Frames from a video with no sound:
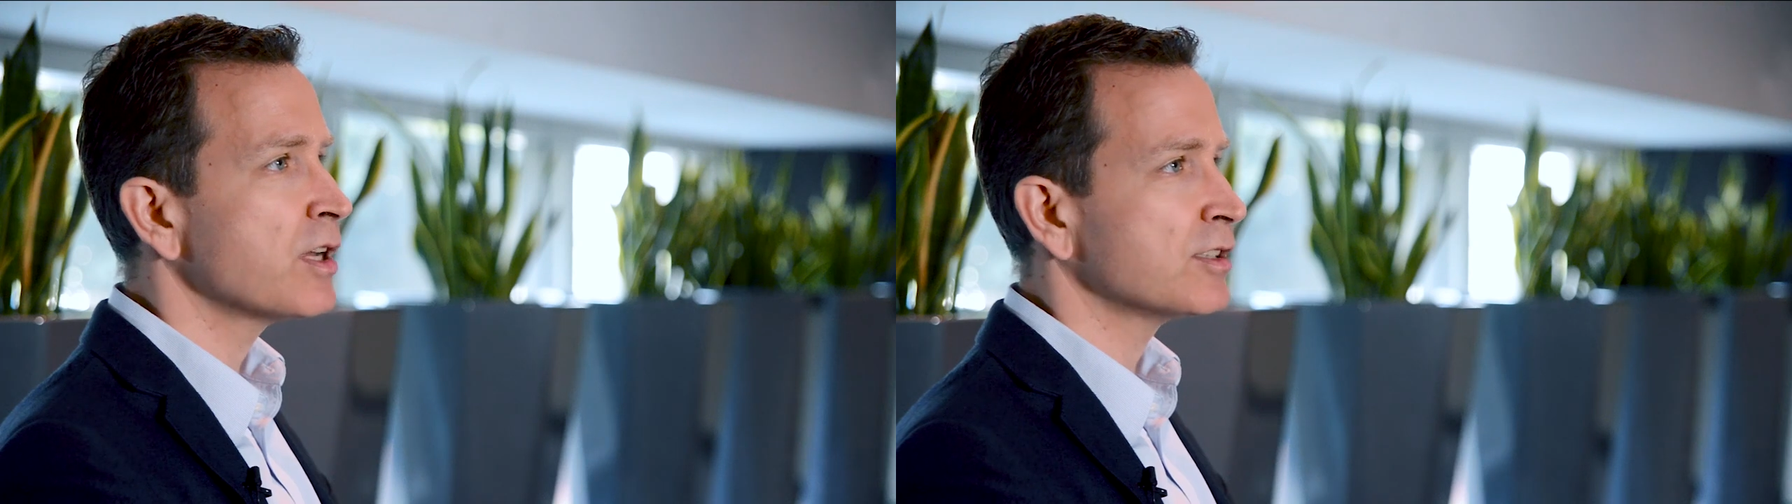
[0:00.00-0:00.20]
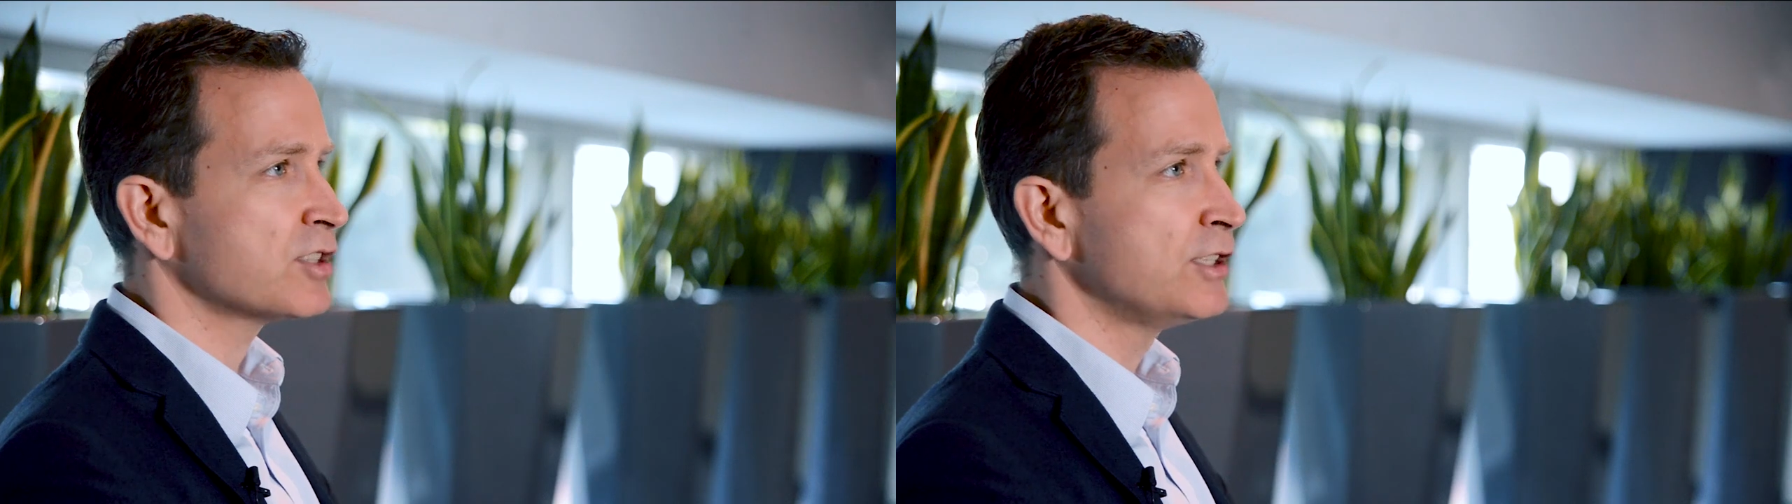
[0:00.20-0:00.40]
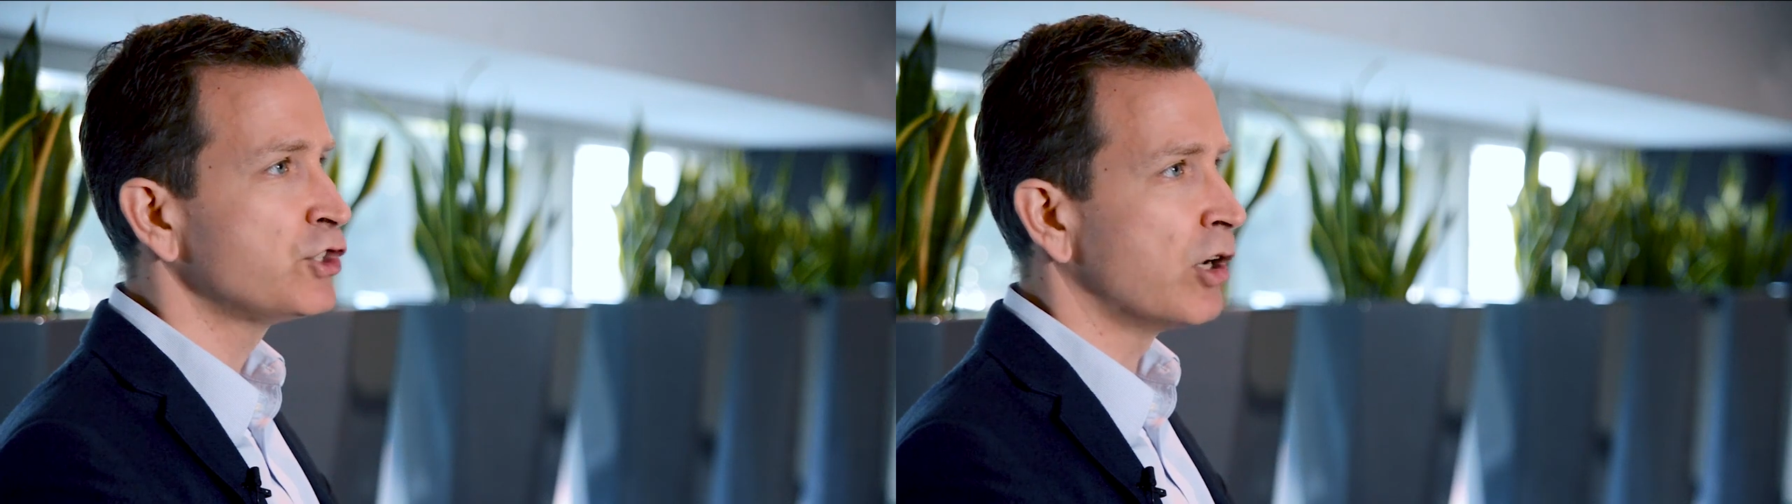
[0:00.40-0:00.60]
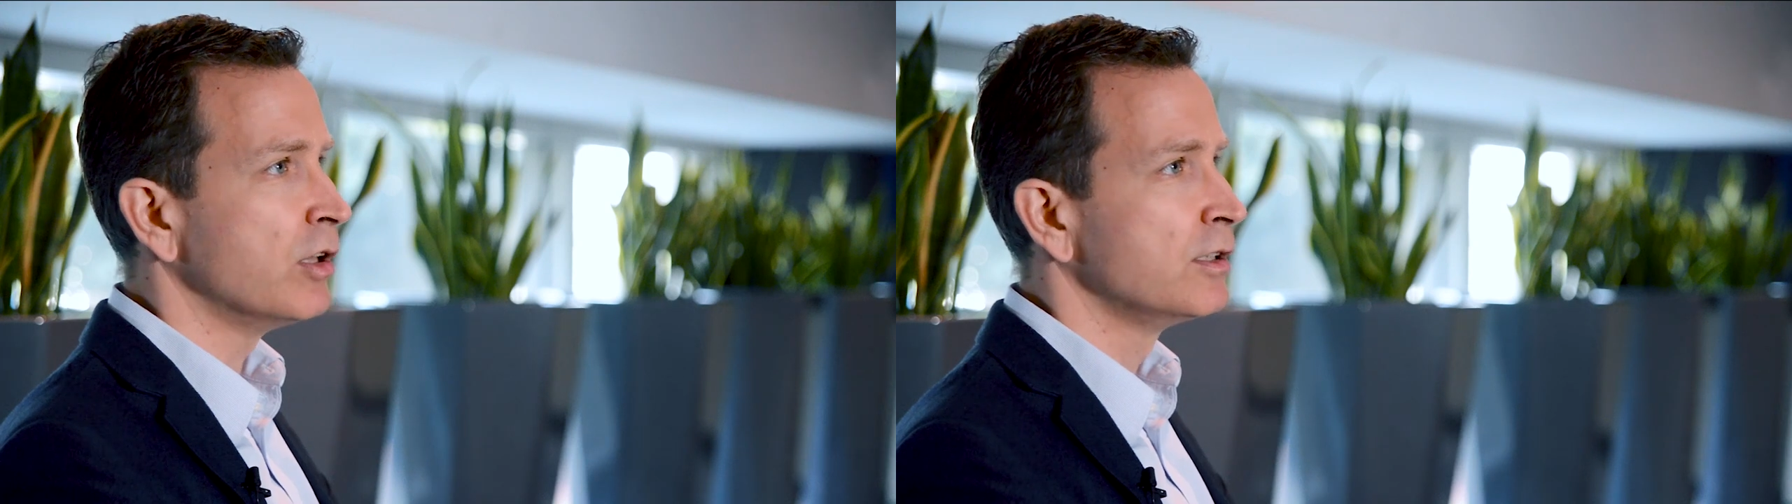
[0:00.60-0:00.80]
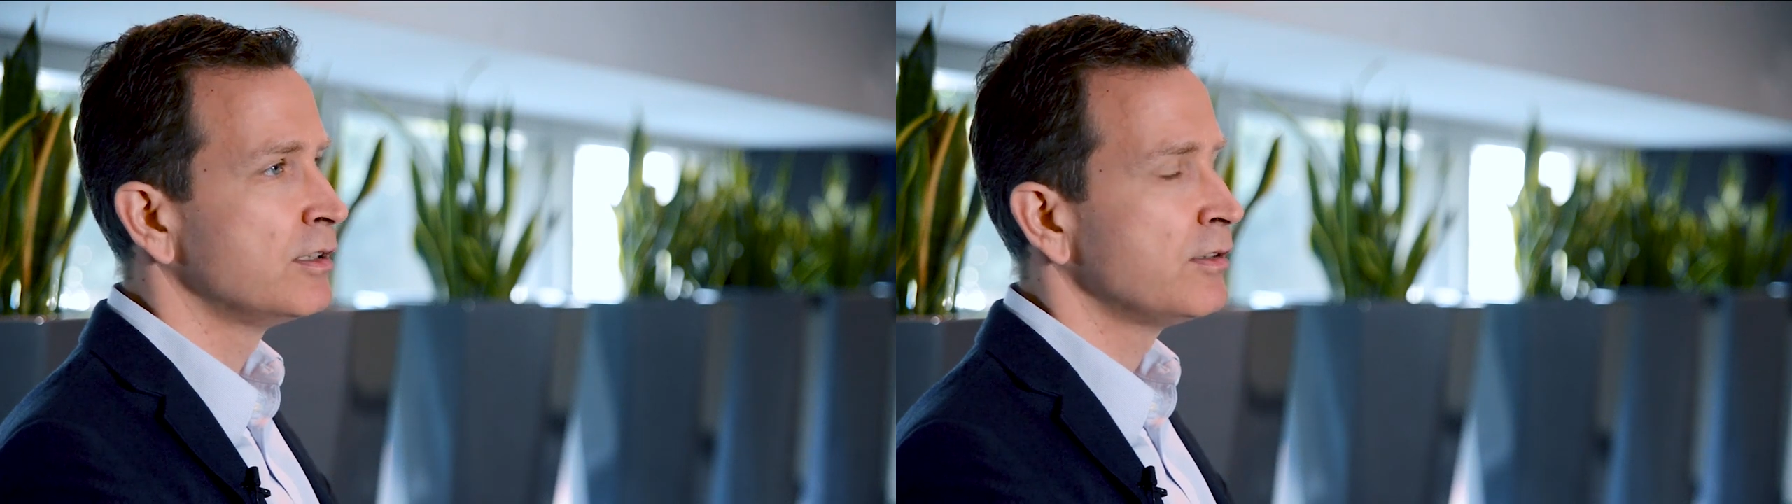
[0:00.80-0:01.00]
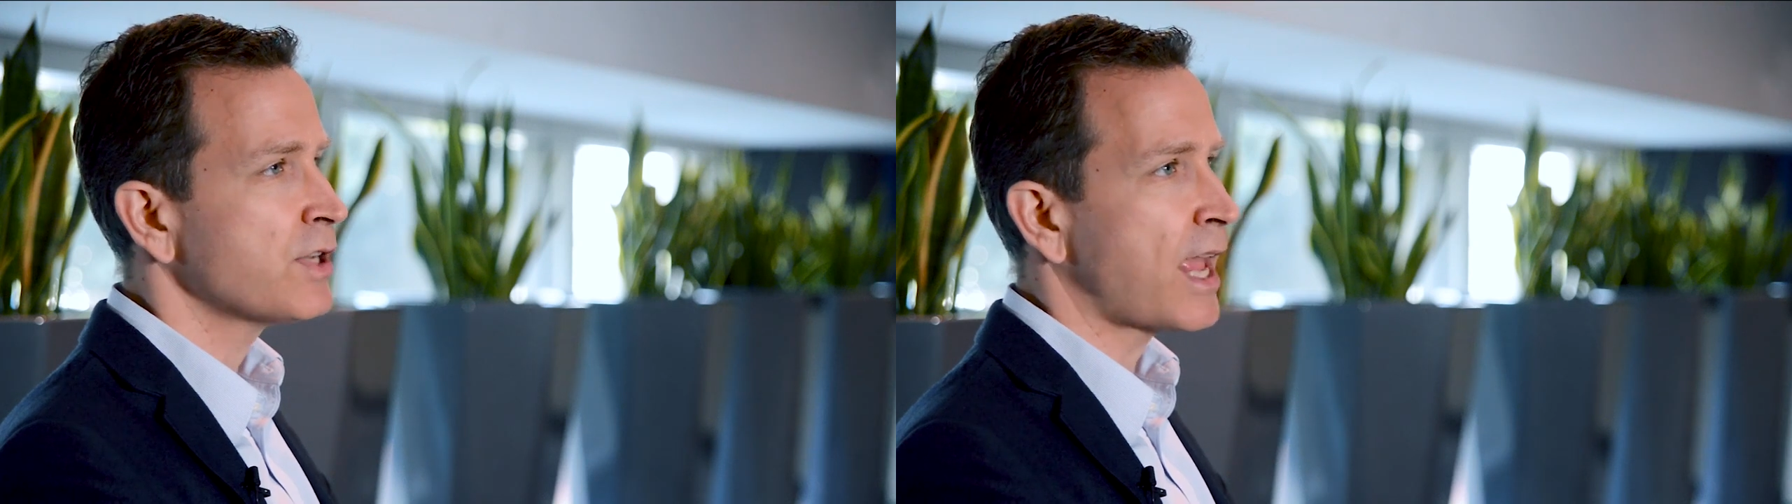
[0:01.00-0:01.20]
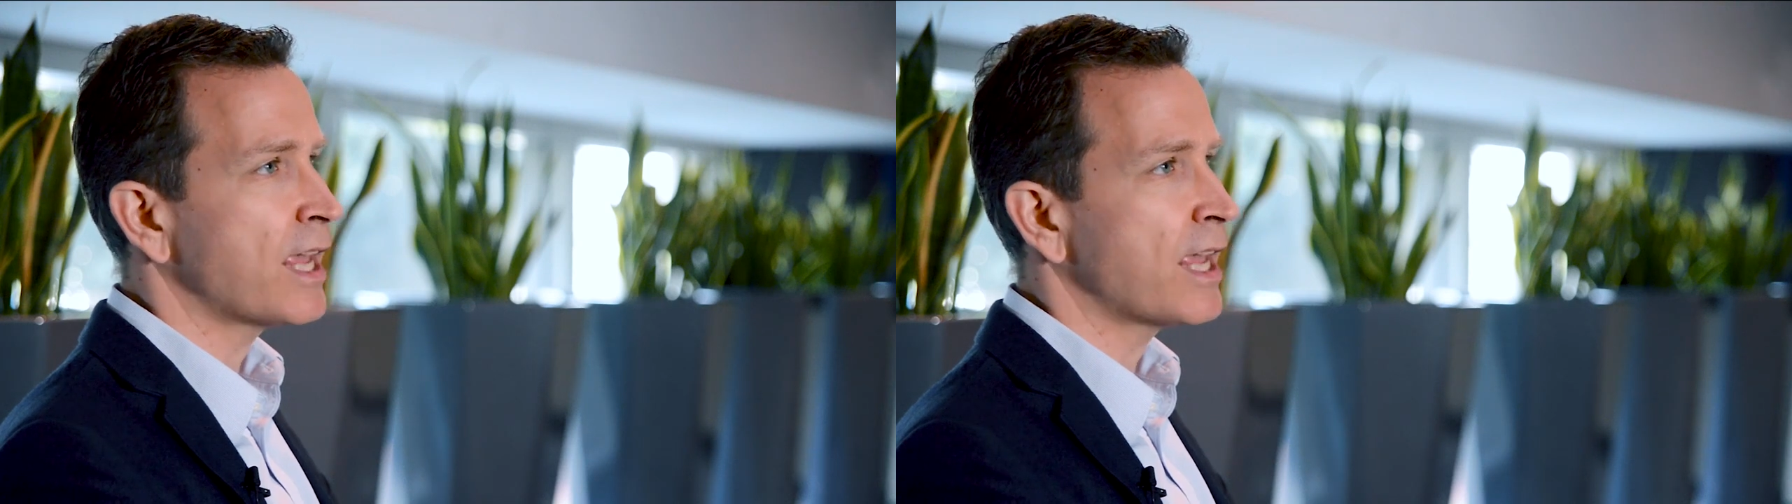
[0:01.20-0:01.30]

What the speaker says: essential to